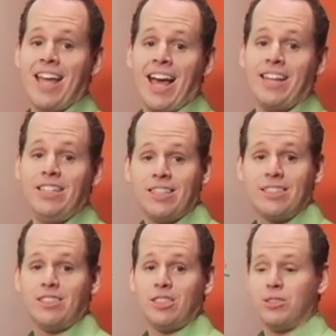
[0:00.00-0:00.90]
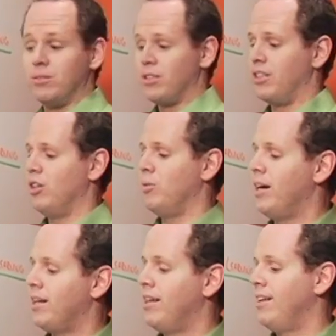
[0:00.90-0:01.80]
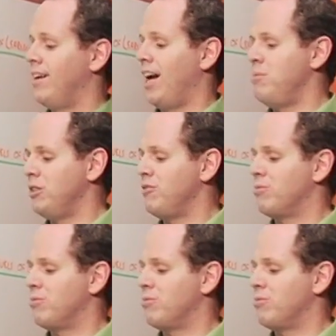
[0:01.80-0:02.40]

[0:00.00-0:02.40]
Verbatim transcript: and he says to you, you know what, I believe